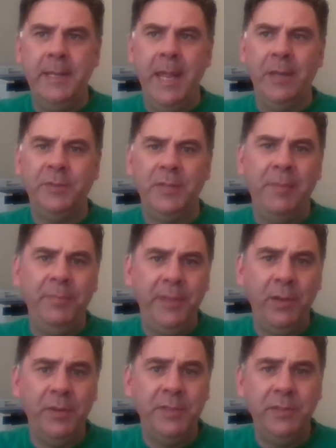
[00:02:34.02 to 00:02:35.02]
Now, some
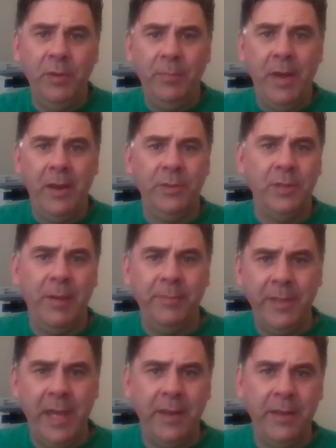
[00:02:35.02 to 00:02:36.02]
theories do a better job
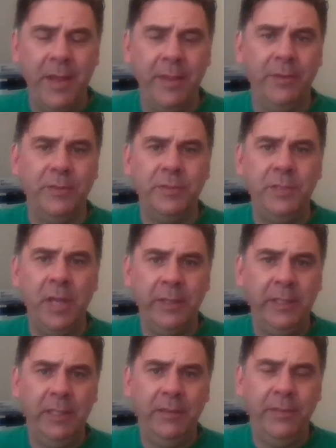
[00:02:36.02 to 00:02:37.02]
of that than others.
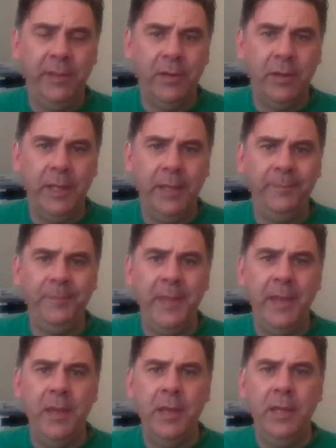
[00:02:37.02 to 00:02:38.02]
Jungian theory
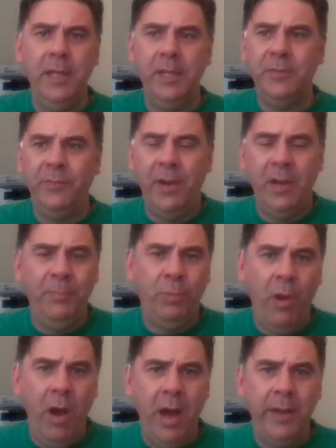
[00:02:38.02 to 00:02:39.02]
is very
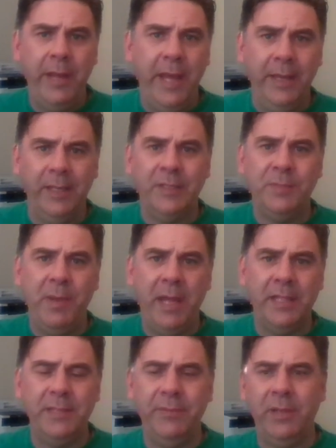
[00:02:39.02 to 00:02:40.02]
broad and
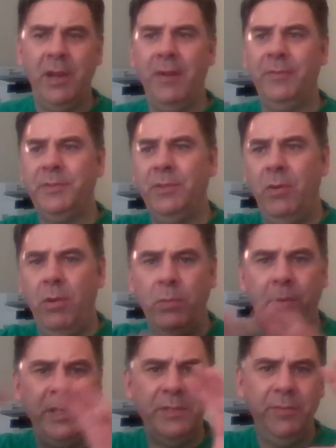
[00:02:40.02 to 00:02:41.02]
expansive. It covers the whole
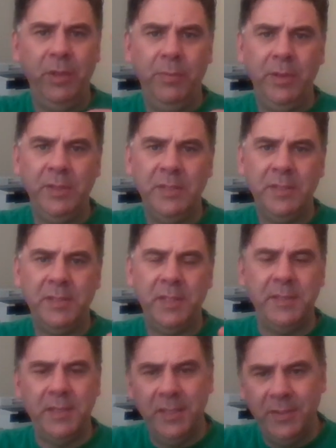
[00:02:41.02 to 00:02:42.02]
range of human
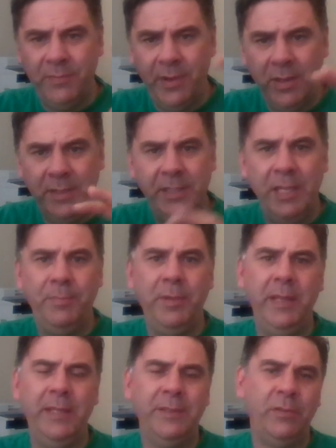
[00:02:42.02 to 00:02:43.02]
existence, and it's very deep
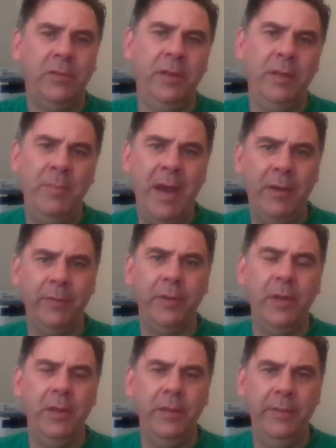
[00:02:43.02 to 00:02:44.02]
and intricate about
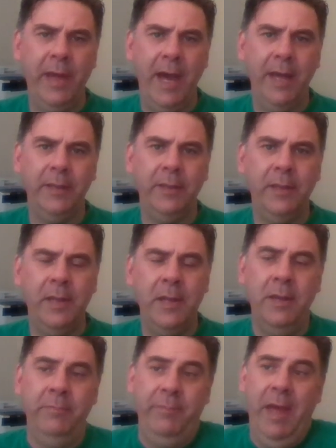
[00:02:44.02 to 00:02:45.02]
that.
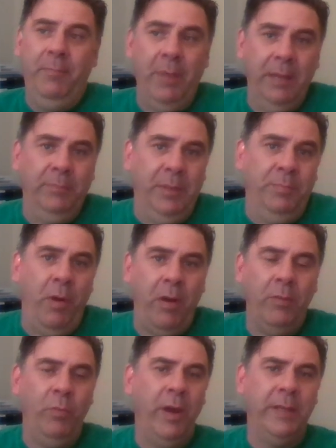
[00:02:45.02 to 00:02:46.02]
That might be
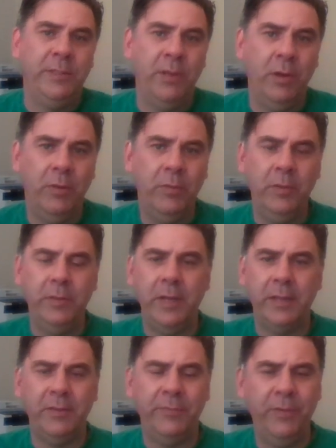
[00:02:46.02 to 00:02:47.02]
part of why
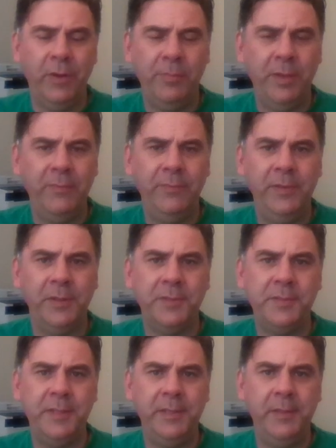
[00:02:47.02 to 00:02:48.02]
Dr. Futterman,
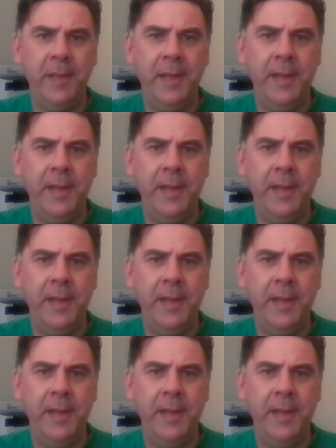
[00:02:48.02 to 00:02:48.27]
feels that